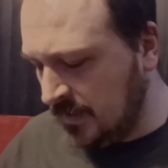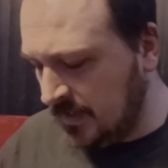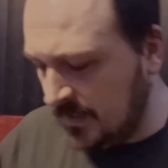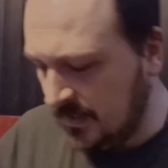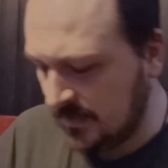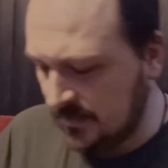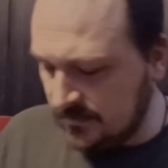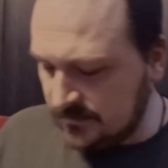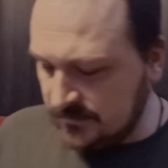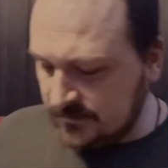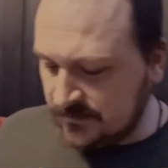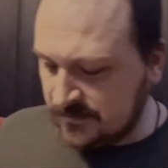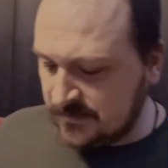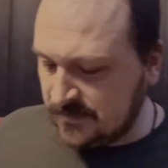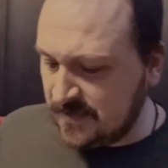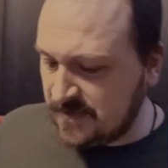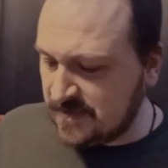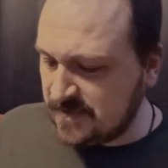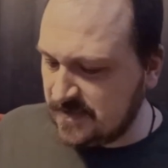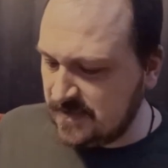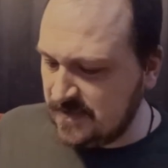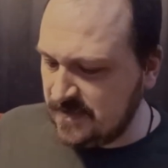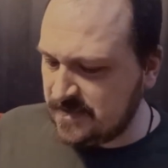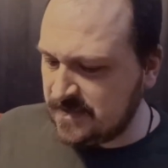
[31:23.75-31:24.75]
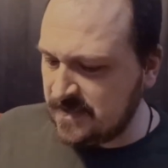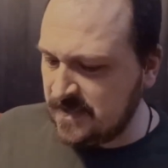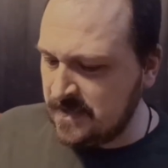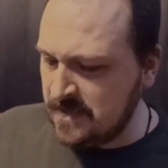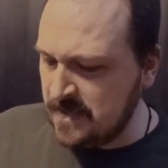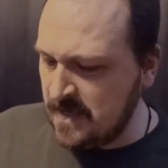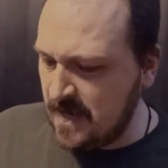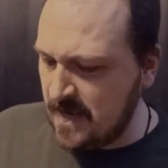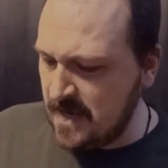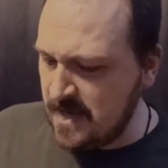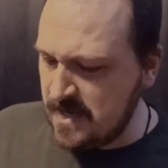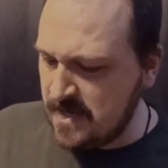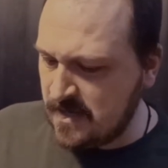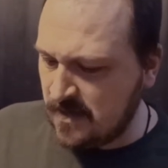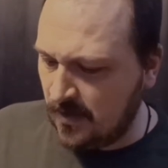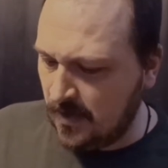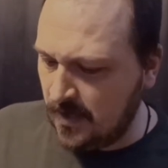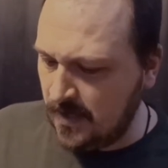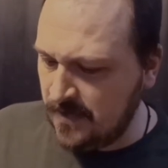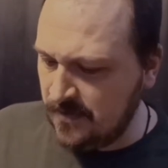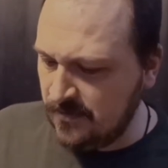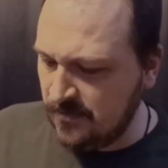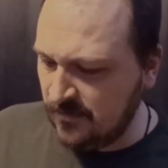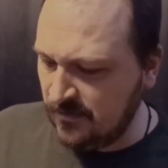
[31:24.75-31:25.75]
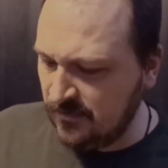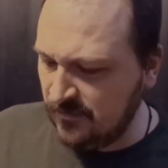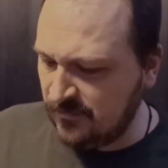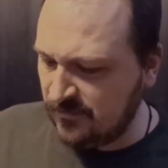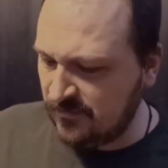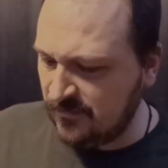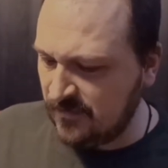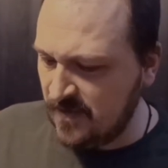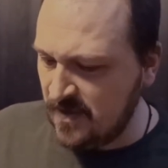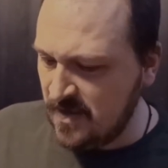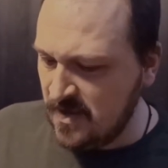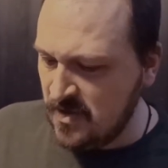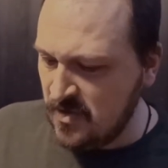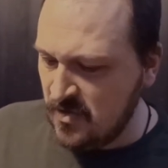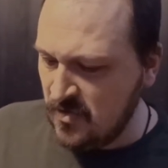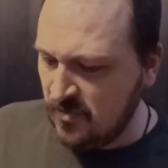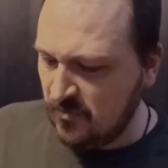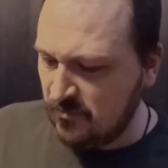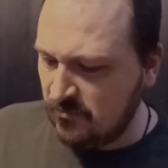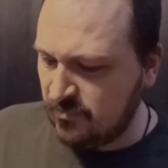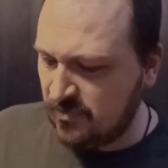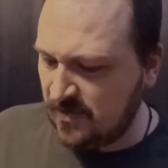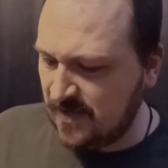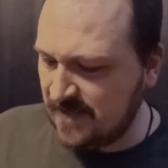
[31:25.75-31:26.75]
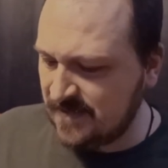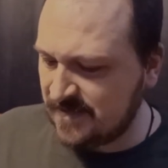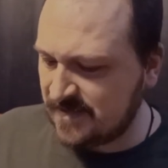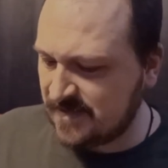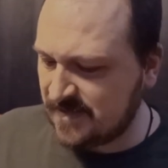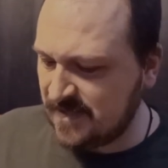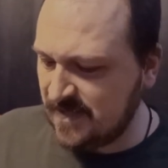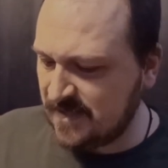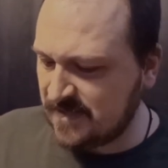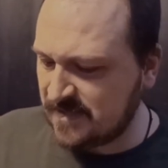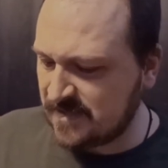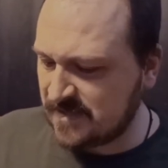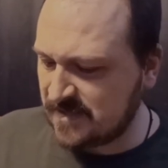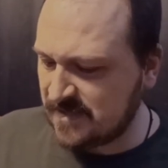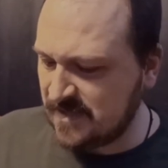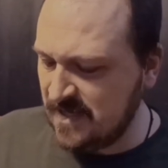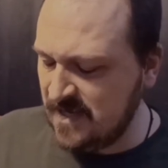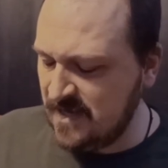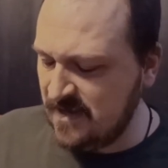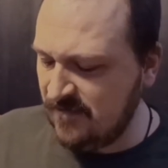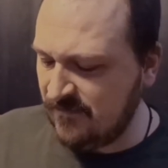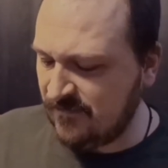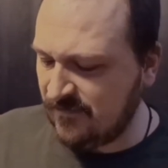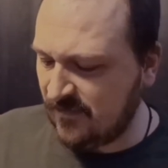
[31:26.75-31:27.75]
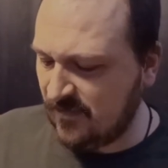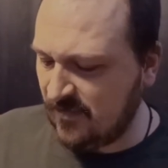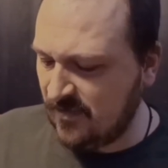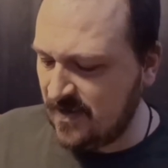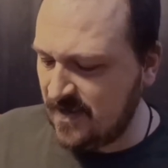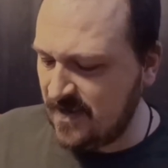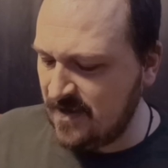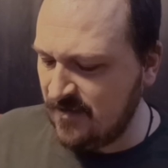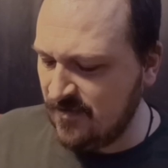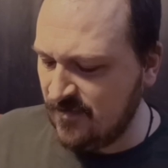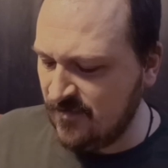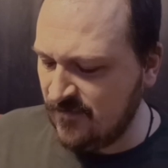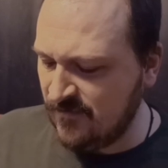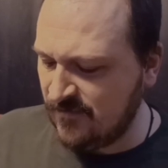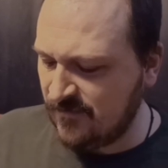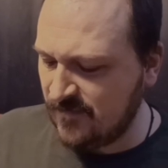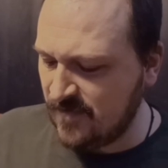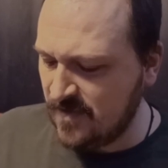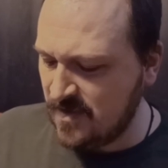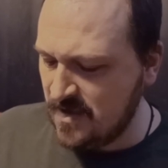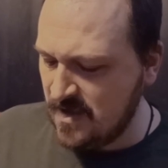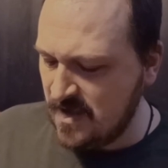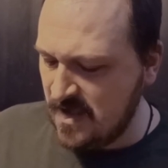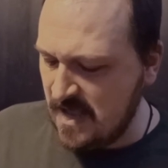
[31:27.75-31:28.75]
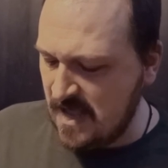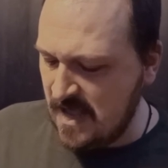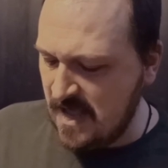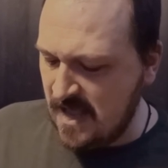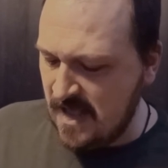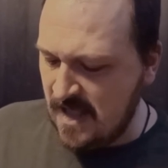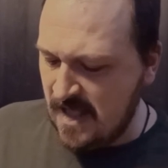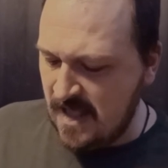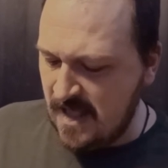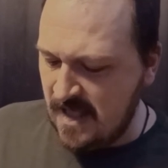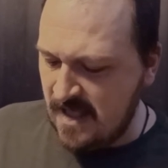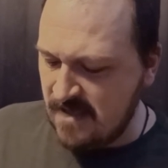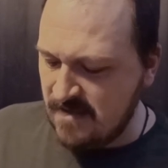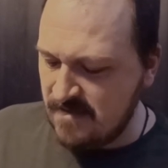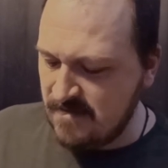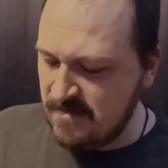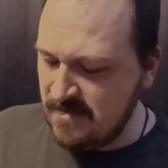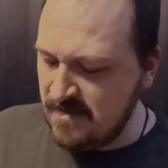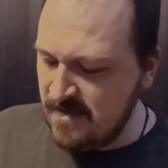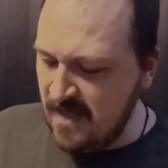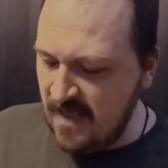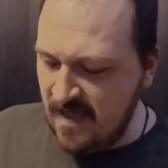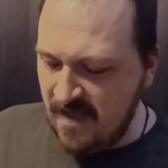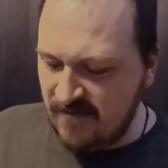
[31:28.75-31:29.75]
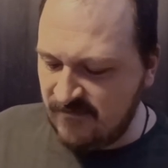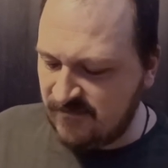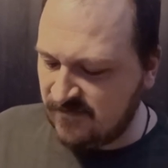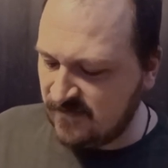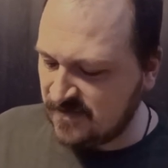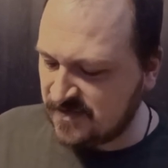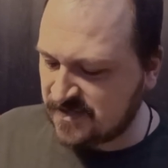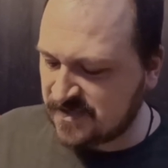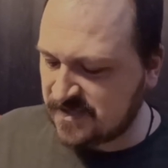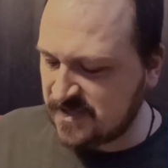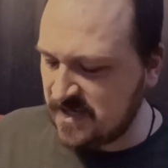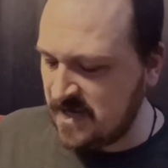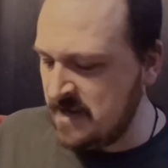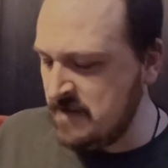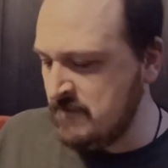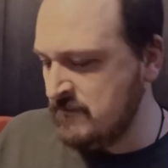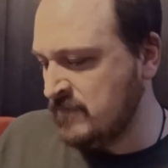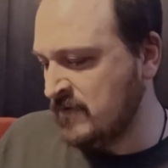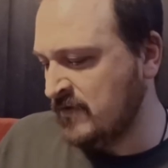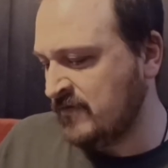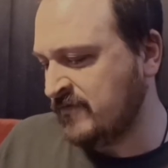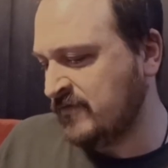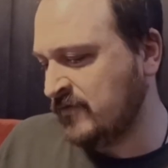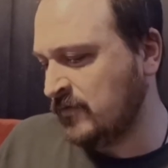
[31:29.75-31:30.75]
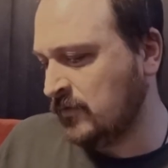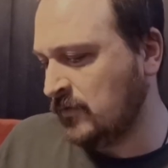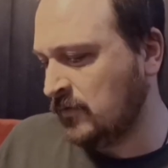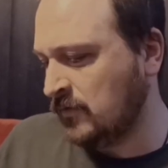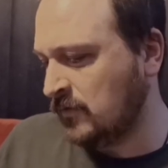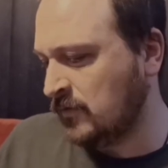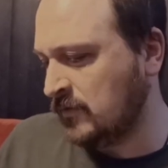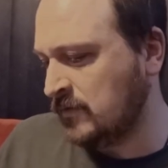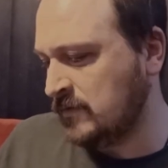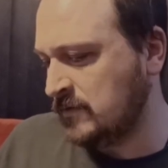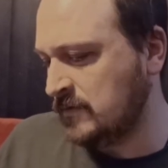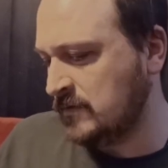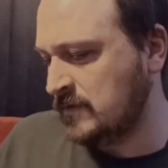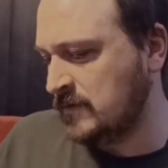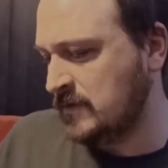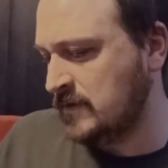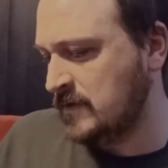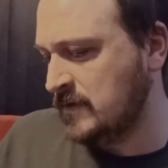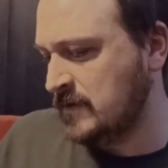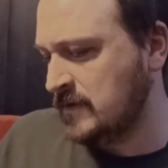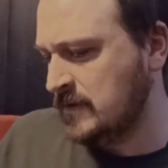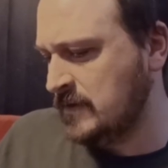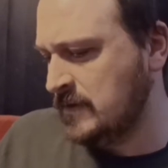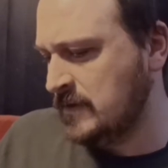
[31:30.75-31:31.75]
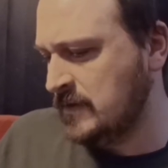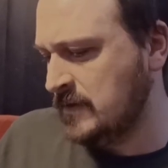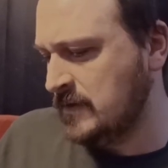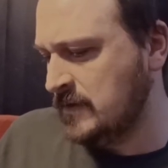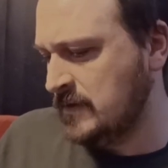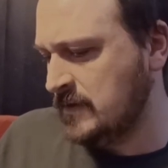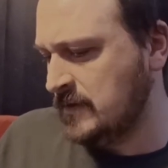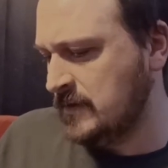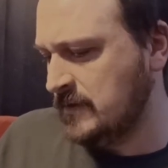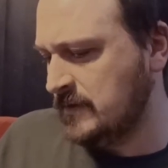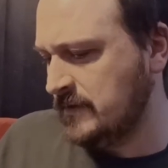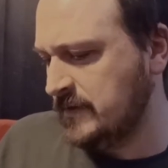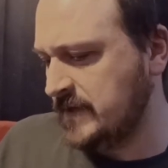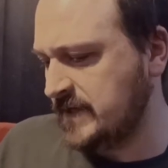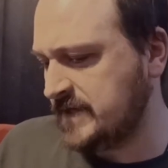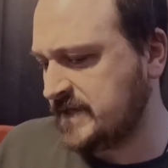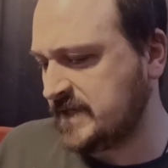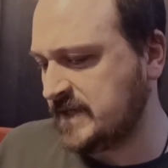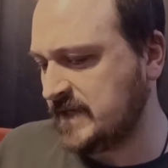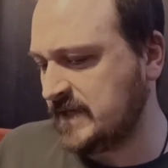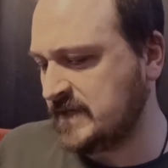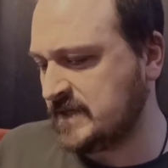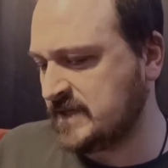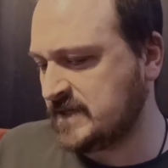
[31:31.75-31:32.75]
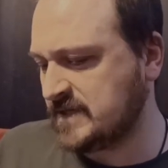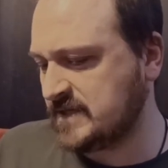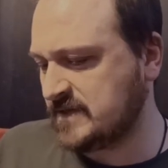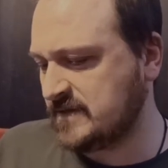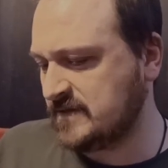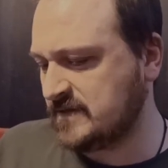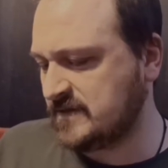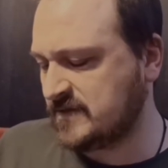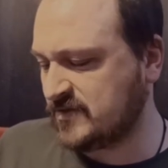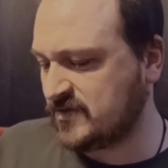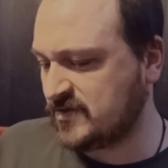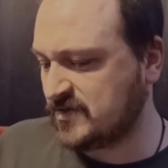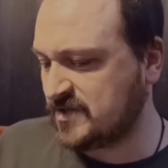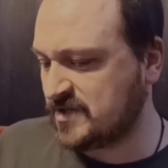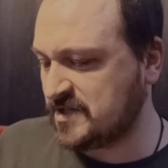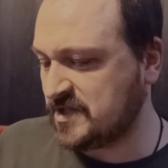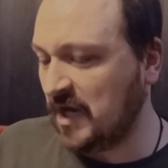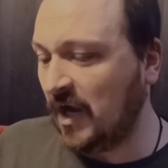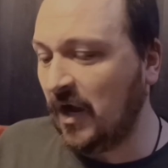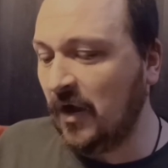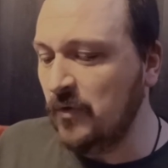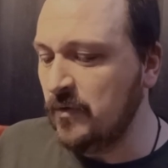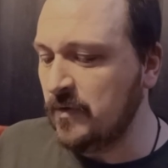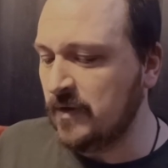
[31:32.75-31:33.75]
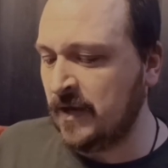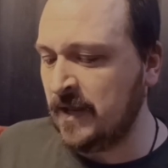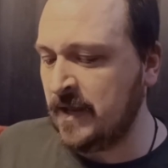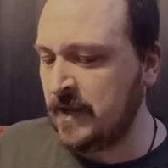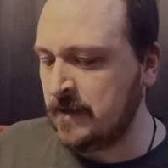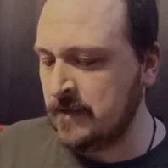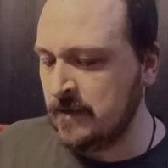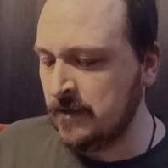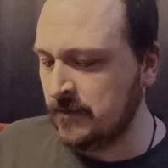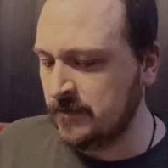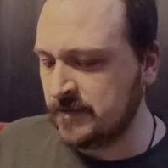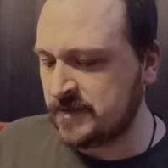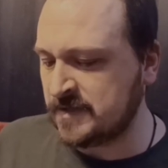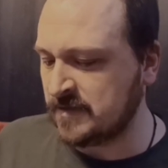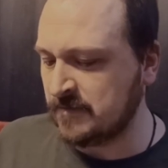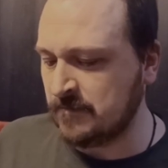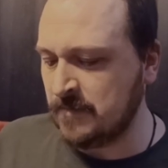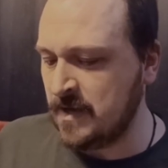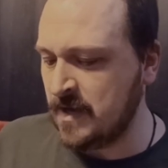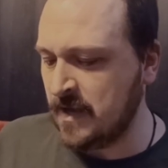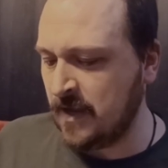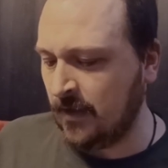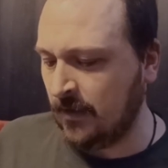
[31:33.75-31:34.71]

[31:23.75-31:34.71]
this is in a kind of plastic sleeve I have never seen before. This is totally new to me.